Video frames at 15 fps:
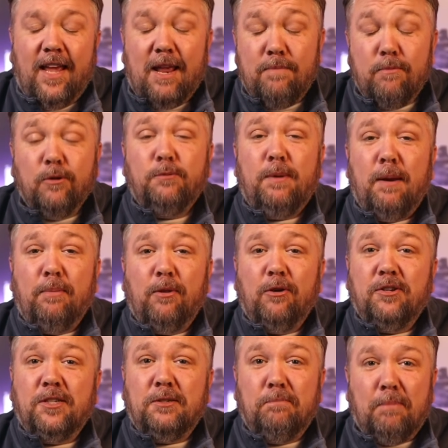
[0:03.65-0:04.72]
and most people
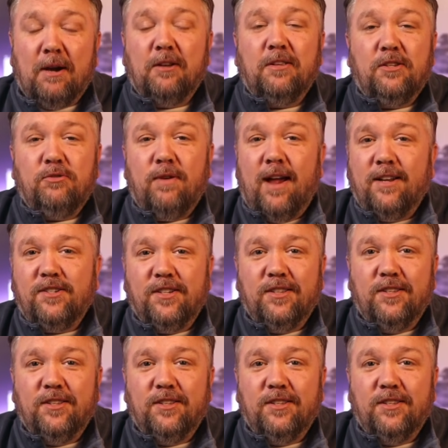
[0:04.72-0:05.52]
are just barely scratching the